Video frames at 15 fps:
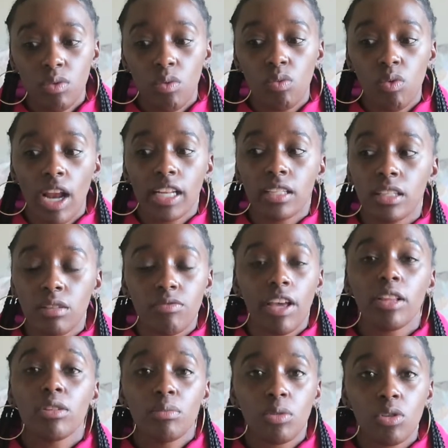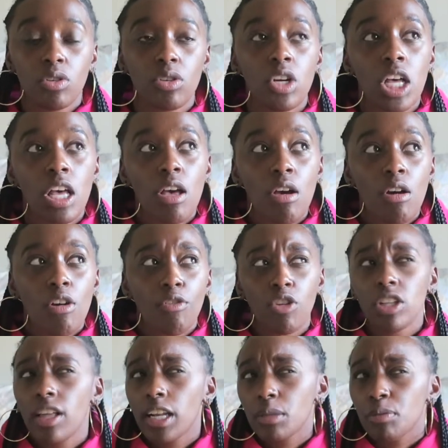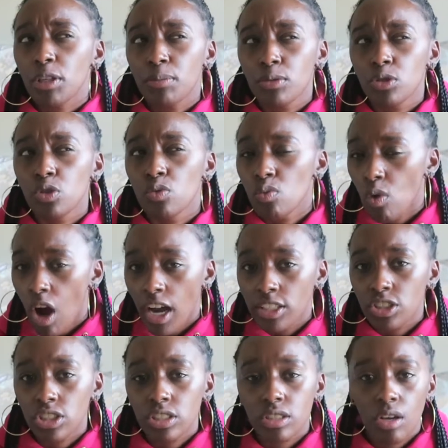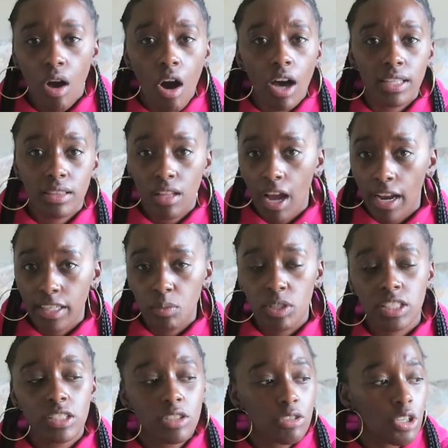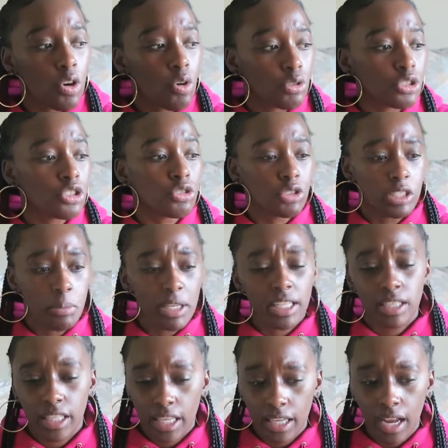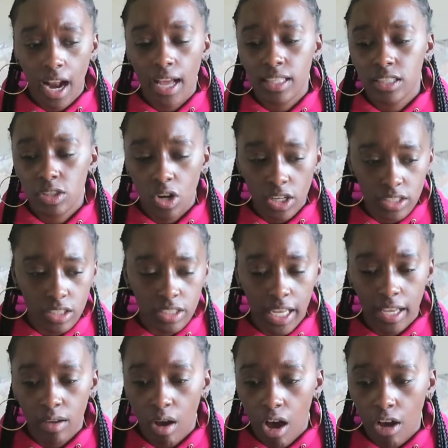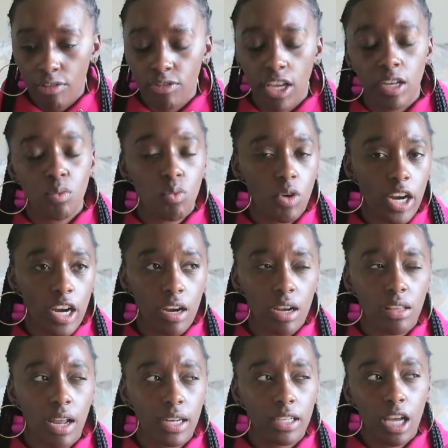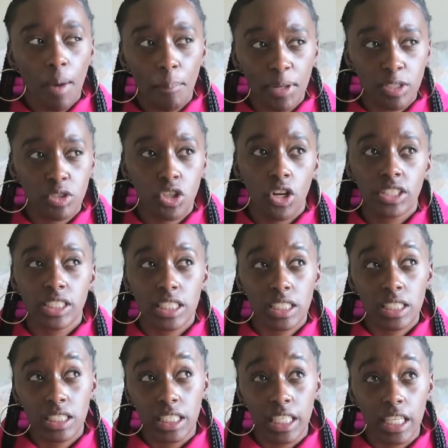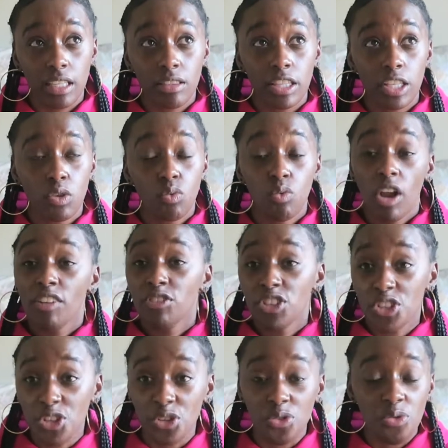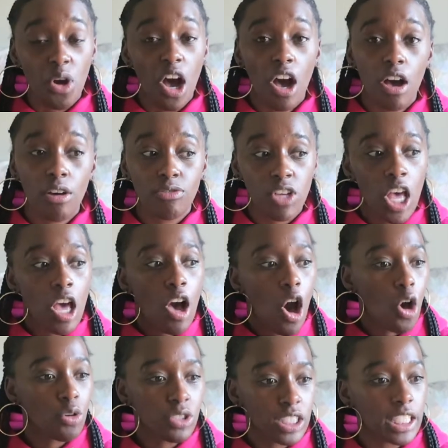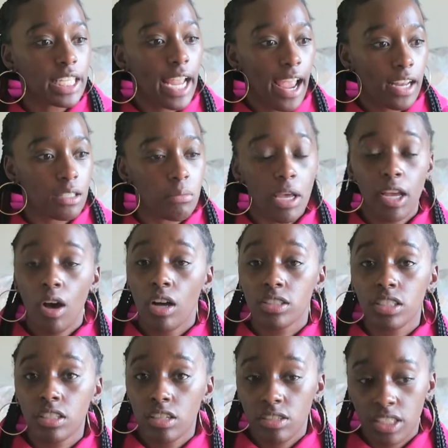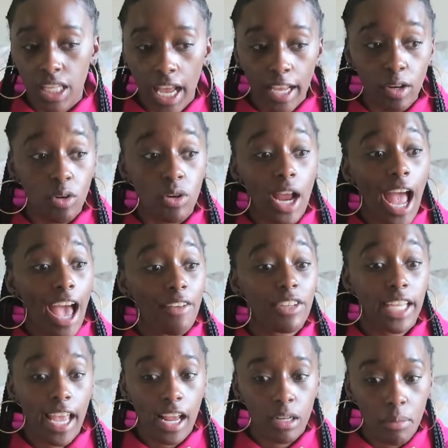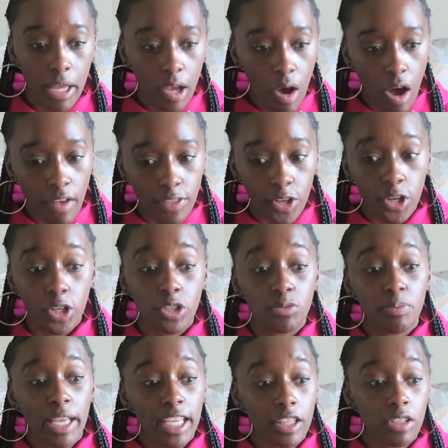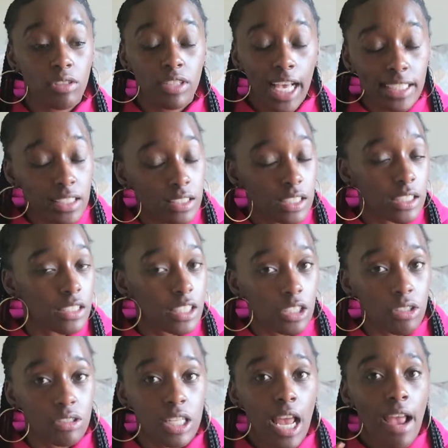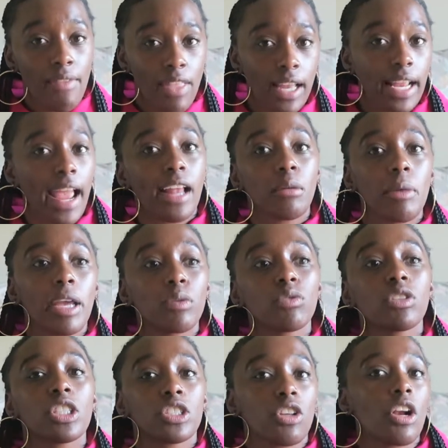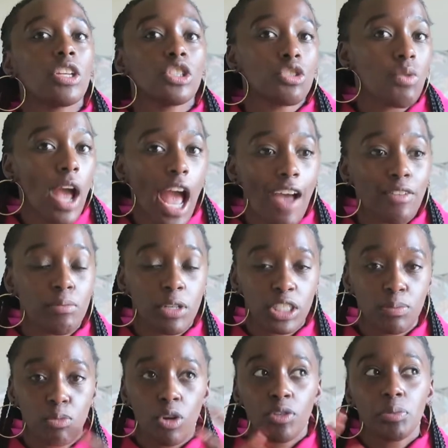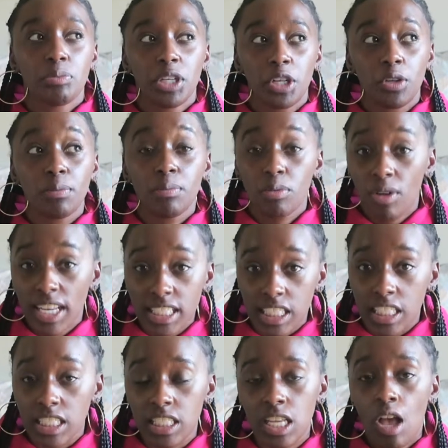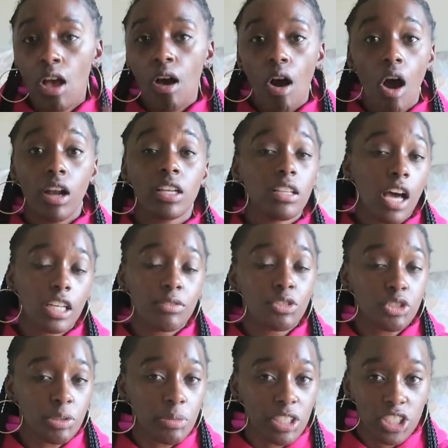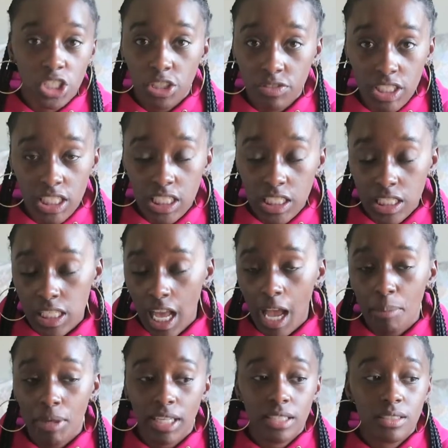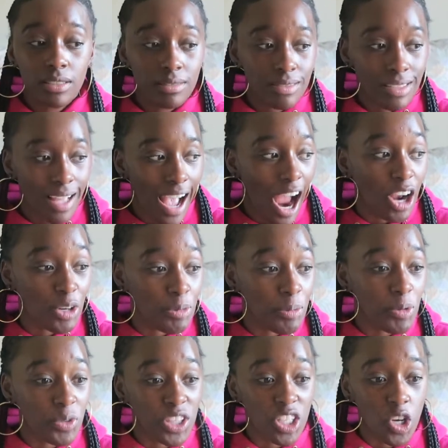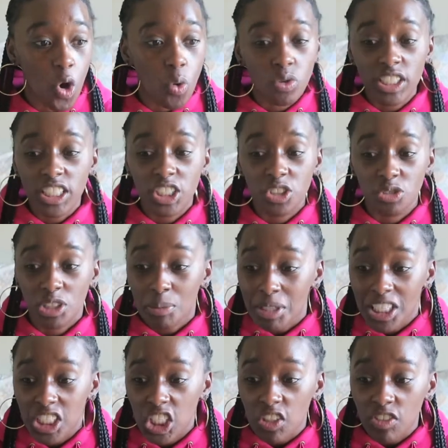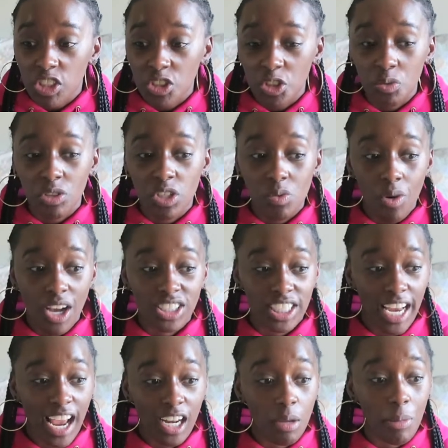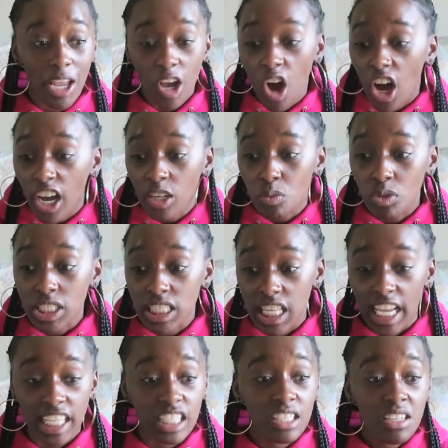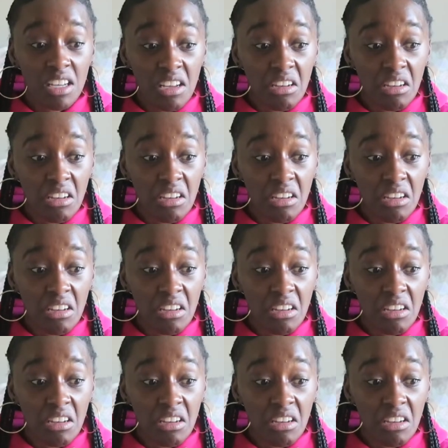readily available for a lot of people to watch online. It wasn't until the whole streaming thing kind of started to take off and where a lot of companies started to see the revenue of hosting anime onto their site or having anime on there or making those licensing deals that anime really started to have a much more of a bigger presence on a lot of streaming services. I mean, I remember when the only streaming service you could really watch anime on was like